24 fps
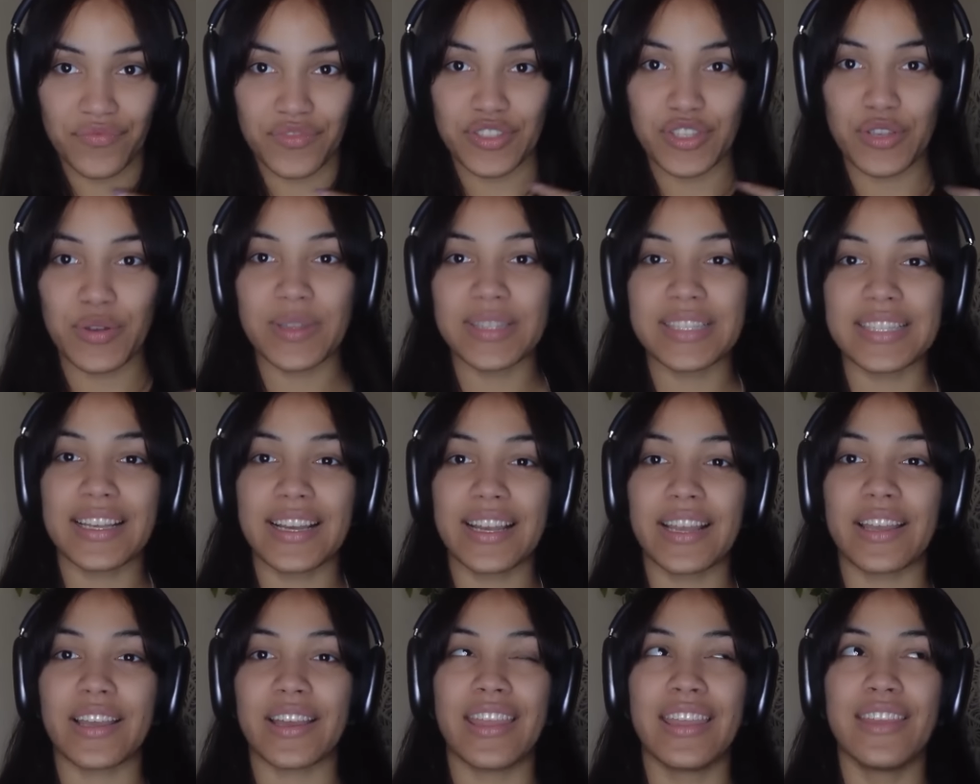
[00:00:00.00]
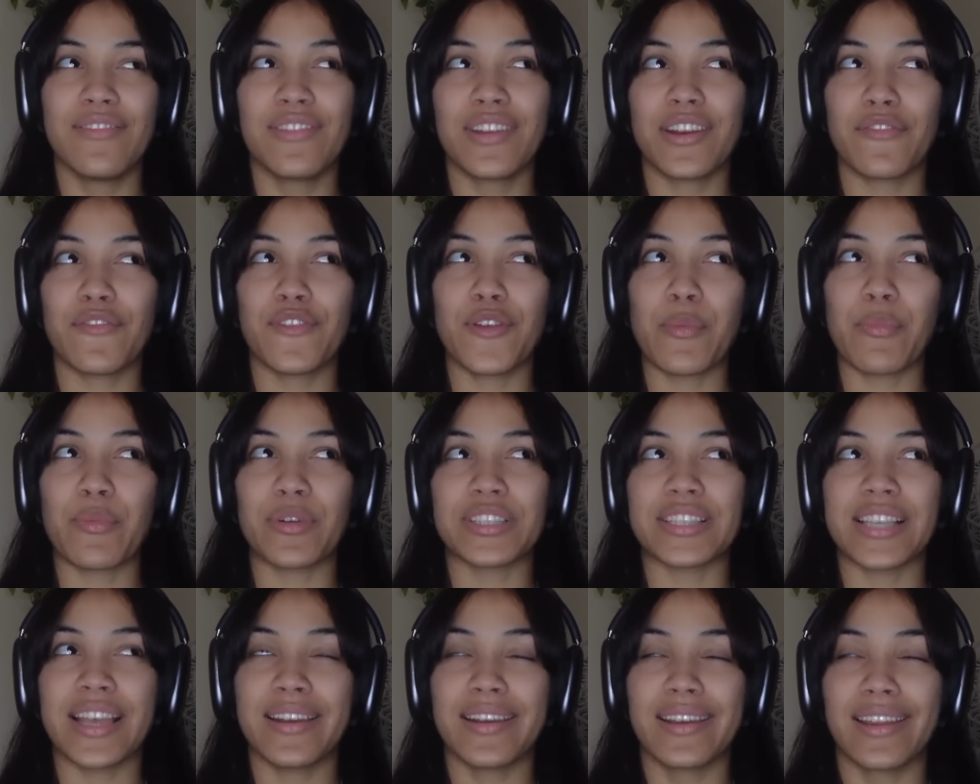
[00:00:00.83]
So it's like, even if you're
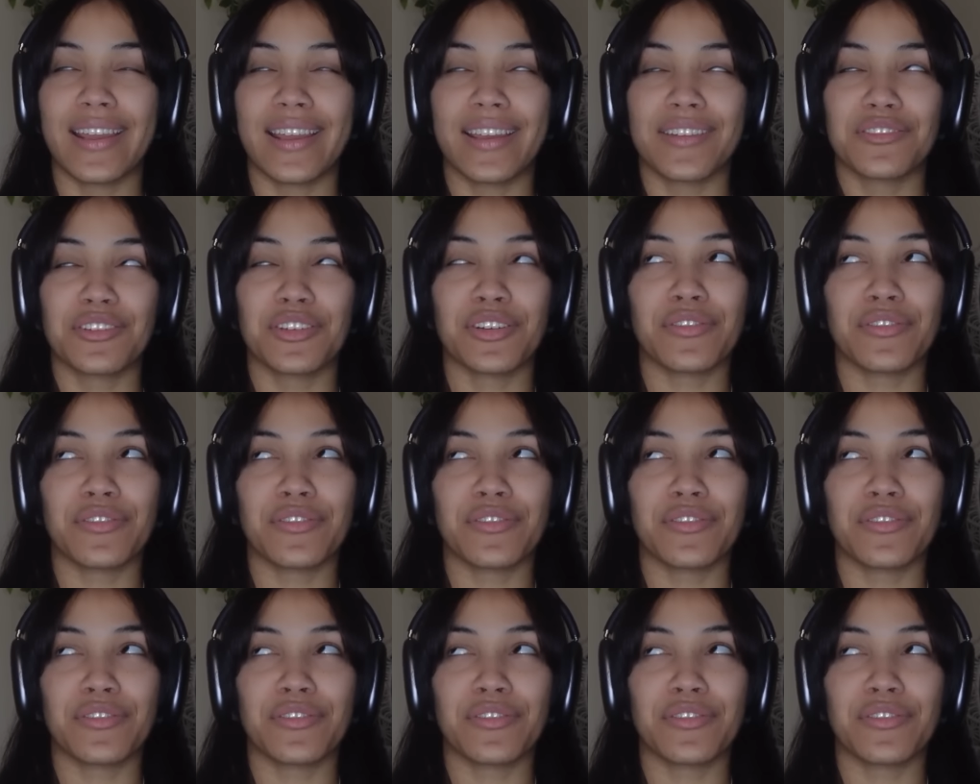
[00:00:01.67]
pretending,